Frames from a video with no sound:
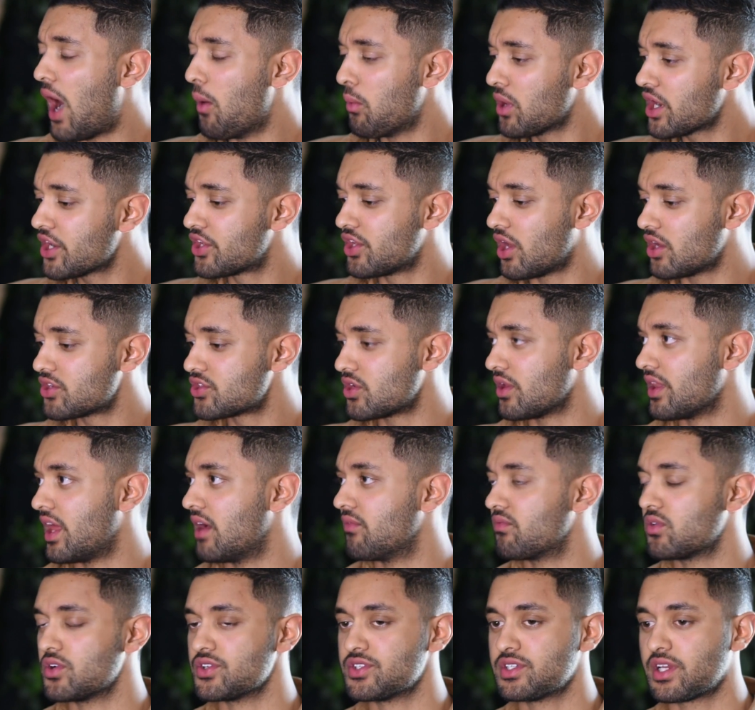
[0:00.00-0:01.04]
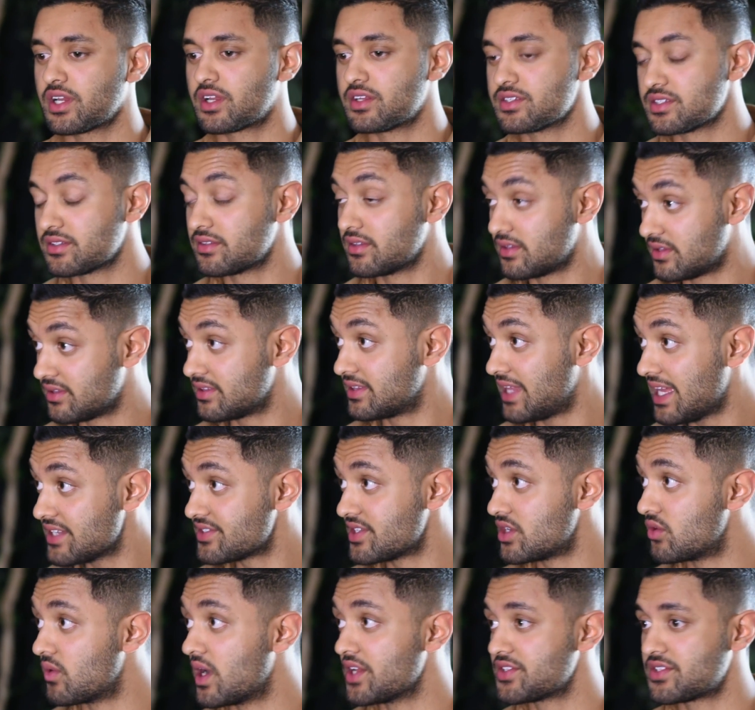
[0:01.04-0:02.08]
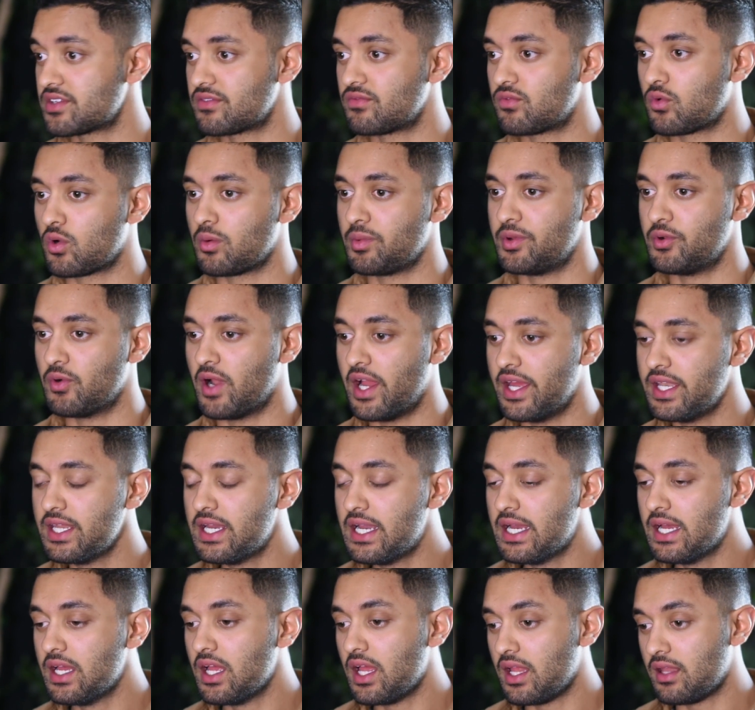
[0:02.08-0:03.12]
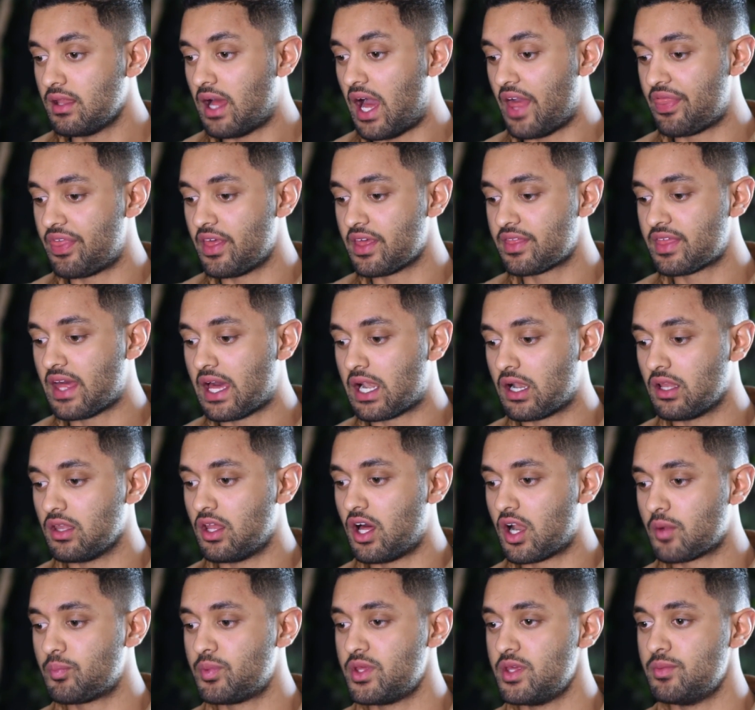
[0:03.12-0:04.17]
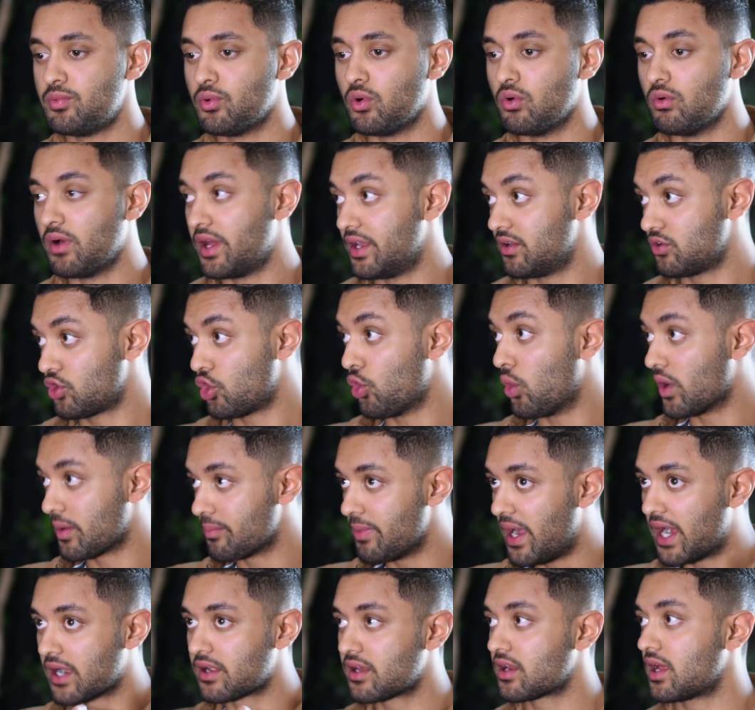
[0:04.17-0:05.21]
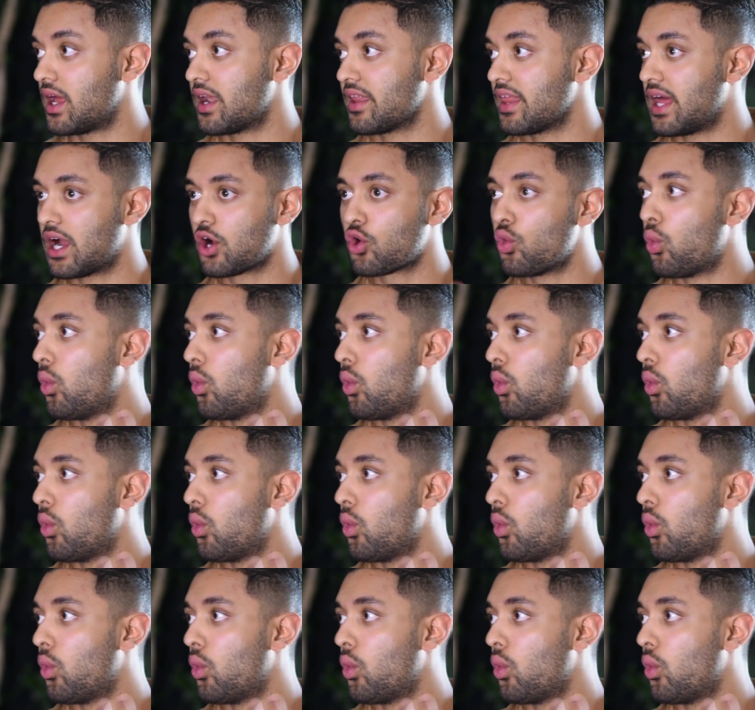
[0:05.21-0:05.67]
I want to touch on that for a sec because that's interesting for me, right? I think that a lot of people, and going back to kind of that